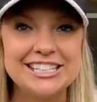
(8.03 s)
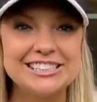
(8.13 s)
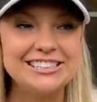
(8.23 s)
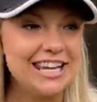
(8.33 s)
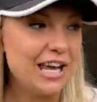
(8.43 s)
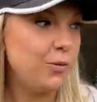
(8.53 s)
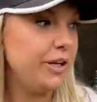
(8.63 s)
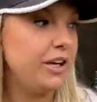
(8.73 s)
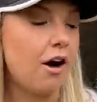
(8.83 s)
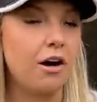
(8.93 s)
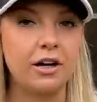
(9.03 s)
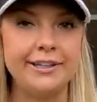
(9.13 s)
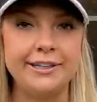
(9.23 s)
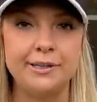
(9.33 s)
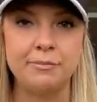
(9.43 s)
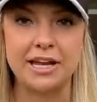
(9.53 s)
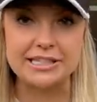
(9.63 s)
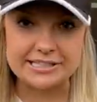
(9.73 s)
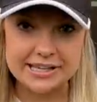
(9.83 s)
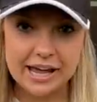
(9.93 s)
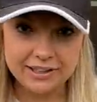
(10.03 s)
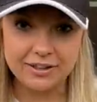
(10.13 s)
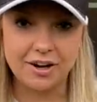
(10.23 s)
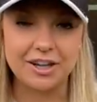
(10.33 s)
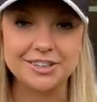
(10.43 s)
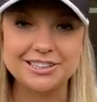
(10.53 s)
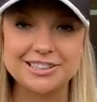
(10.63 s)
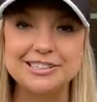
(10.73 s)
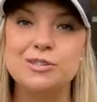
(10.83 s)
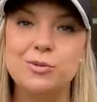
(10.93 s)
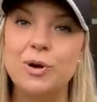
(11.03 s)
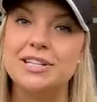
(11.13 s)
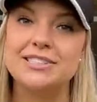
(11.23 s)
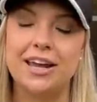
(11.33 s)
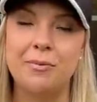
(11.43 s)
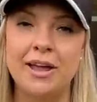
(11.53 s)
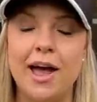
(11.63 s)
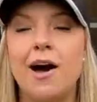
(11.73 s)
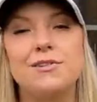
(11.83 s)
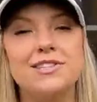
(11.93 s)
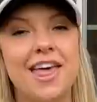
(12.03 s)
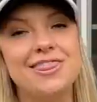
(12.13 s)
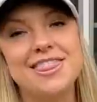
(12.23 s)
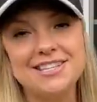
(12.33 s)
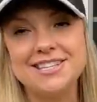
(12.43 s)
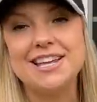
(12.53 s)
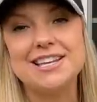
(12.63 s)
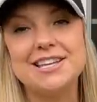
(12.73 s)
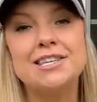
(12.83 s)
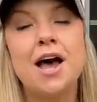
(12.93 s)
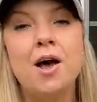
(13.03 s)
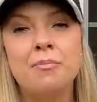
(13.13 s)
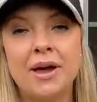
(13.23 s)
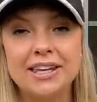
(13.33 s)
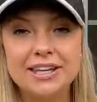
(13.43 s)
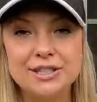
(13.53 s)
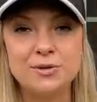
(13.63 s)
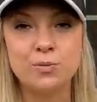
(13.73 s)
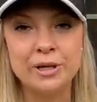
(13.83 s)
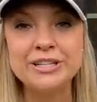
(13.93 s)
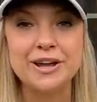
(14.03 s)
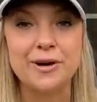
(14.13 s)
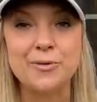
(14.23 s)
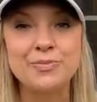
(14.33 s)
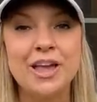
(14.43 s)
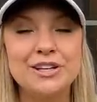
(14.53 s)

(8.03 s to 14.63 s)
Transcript: Today we are in my side yard. This is the west side of my house and this is my kitchen window.